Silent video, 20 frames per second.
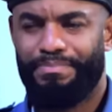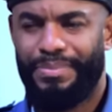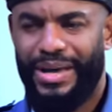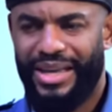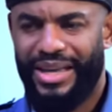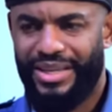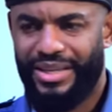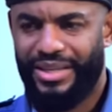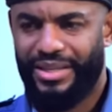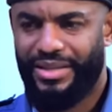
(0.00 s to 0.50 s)

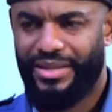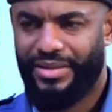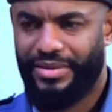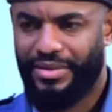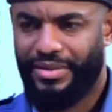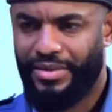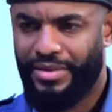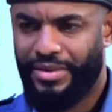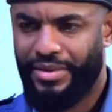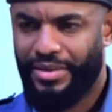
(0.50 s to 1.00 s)
Begging
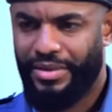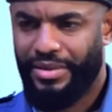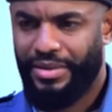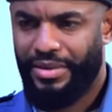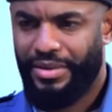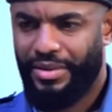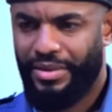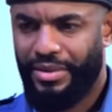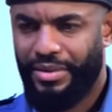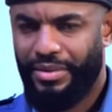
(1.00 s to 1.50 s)

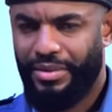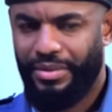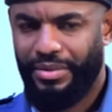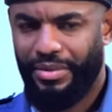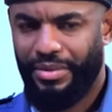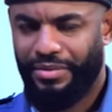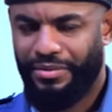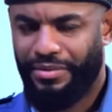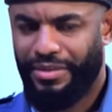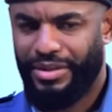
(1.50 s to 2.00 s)

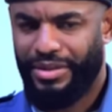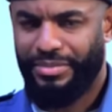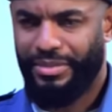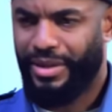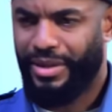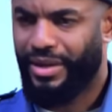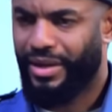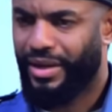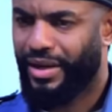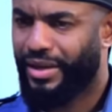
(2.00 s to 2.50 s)
your friend,
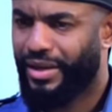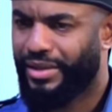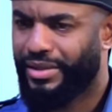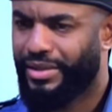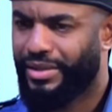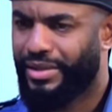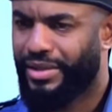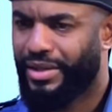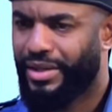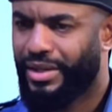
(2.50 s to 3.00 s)
ma?
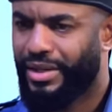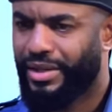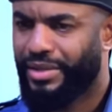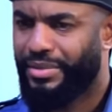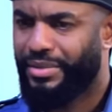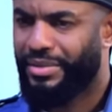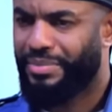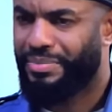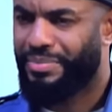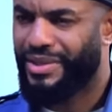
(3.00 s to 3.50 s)

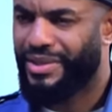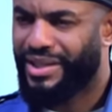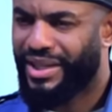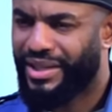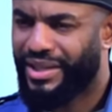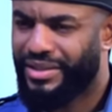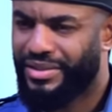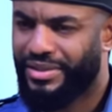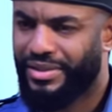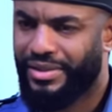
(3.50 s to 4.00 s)

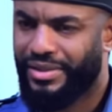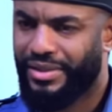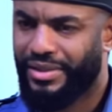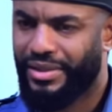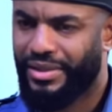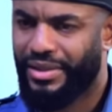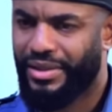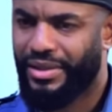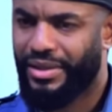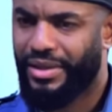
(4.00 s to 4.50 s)
Pretense?
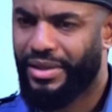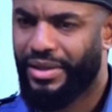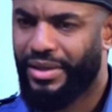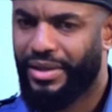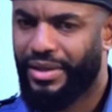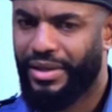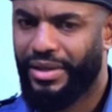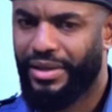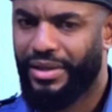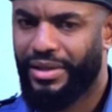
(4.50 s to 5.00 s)

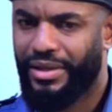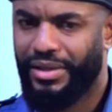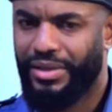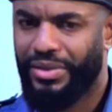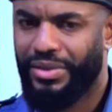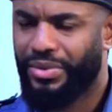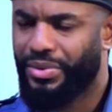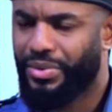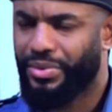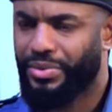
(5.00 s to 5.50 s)

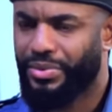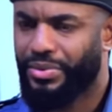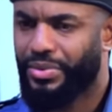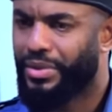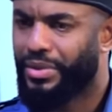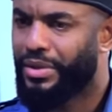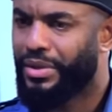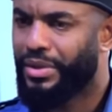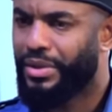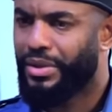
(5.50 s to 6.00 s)
No.
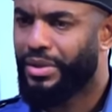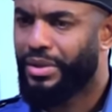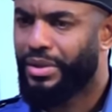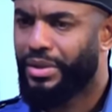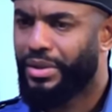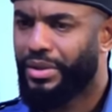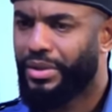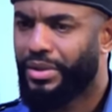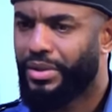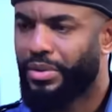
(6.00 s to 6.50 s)

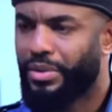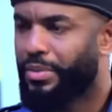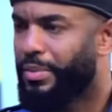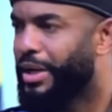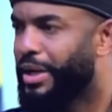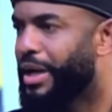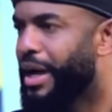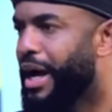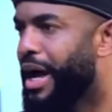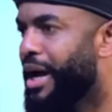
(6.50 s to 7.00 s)
Oh,
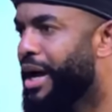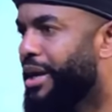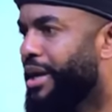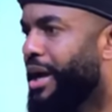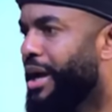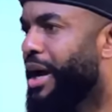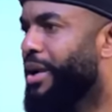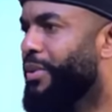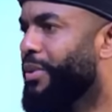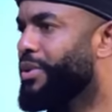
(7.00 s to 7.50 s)
ma,
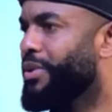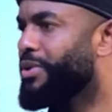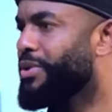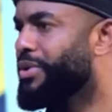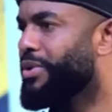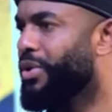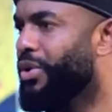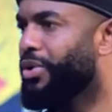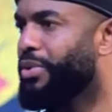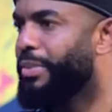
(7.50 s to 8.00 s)
I
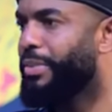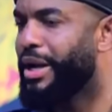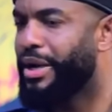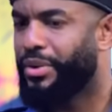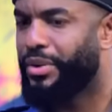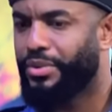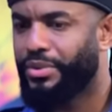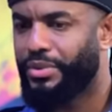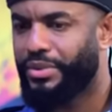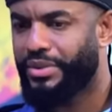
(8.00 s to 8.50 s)
was on my
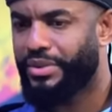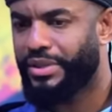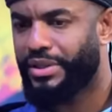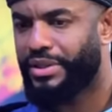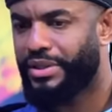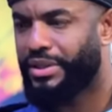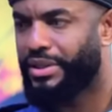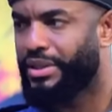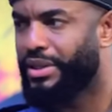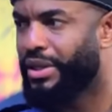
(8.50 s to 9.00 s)
own
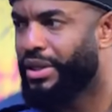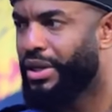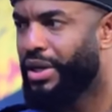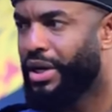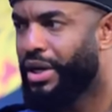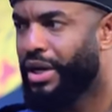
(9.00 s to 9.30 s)
sitting